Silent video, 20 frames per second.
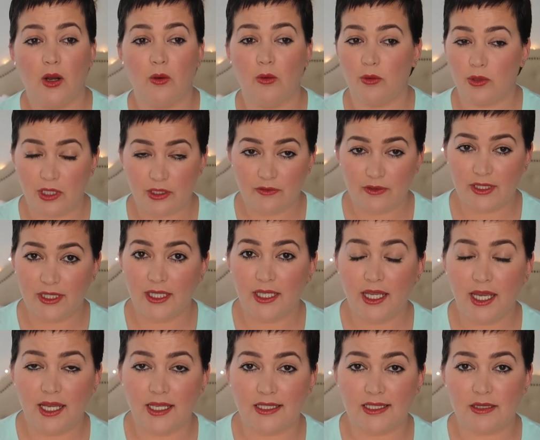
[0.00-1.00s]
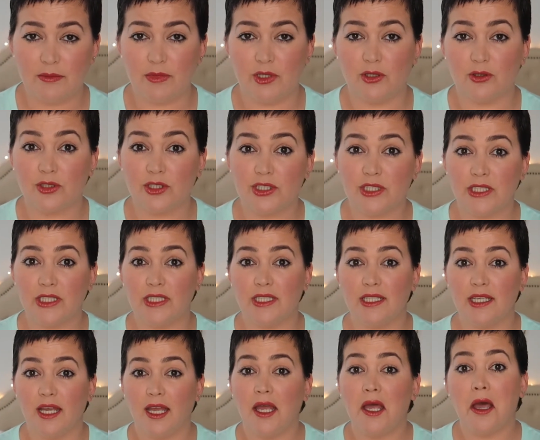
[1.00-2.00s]
whatever he asks me or
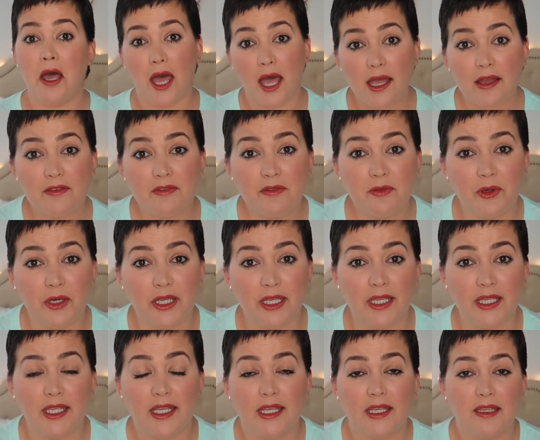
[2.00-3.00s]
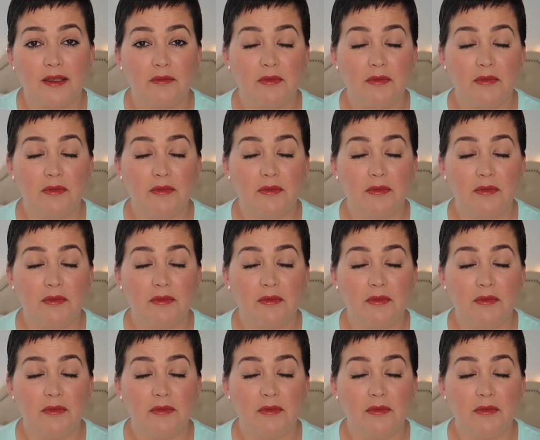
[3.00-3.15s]
she, halfway.